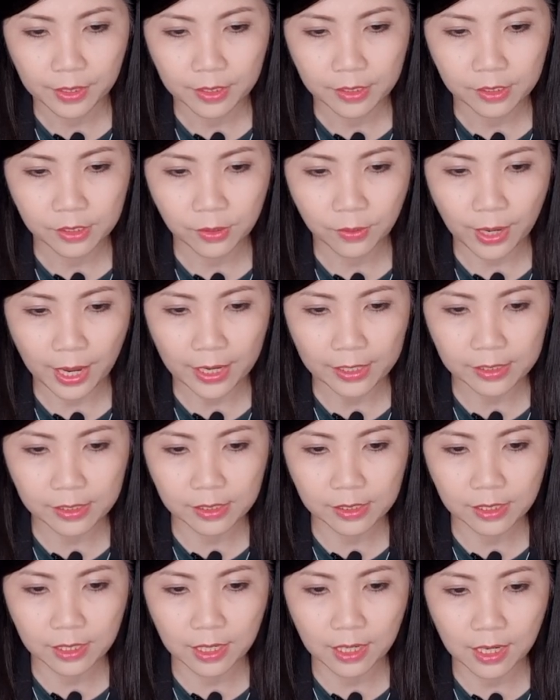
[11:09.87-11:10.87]
So
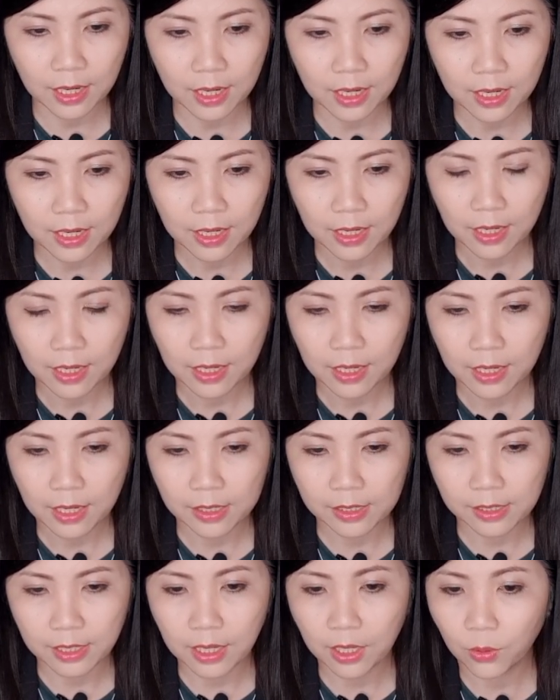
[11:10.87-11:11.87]
ST
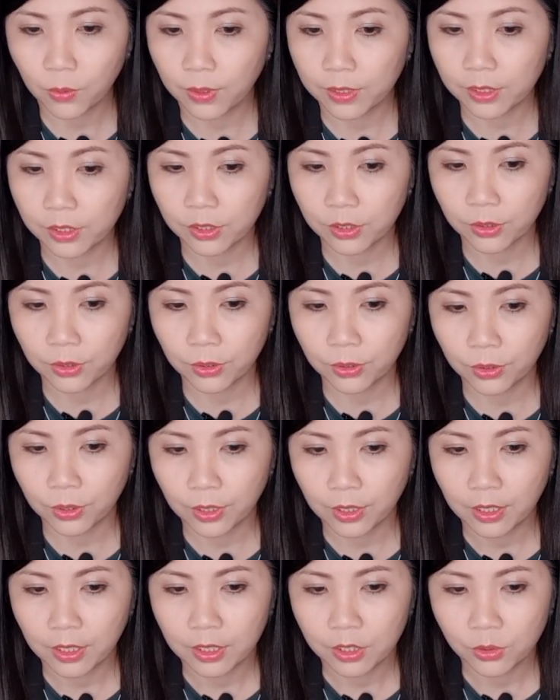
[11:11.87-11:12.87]
is equals to
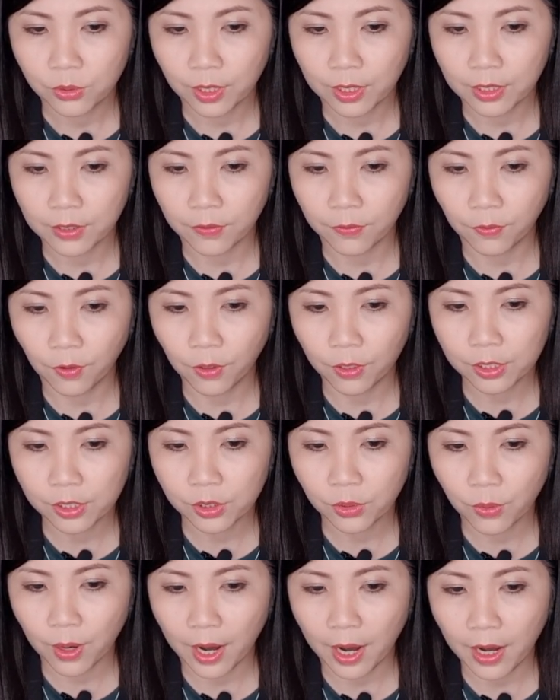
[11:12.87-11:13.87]
24
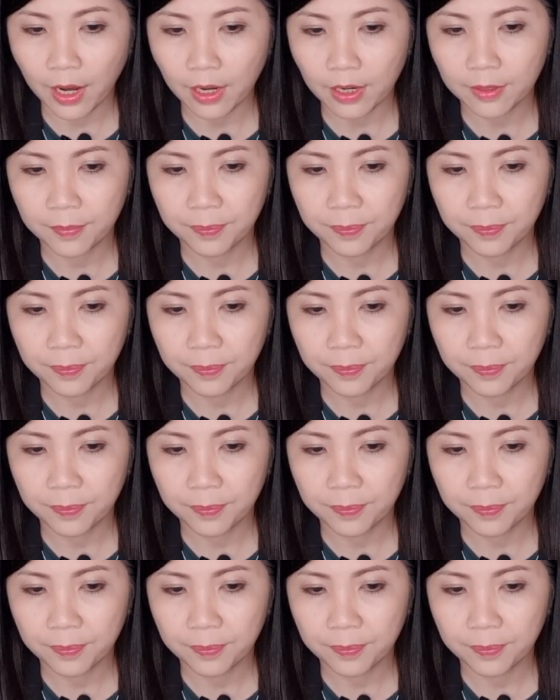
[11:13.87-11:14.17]
square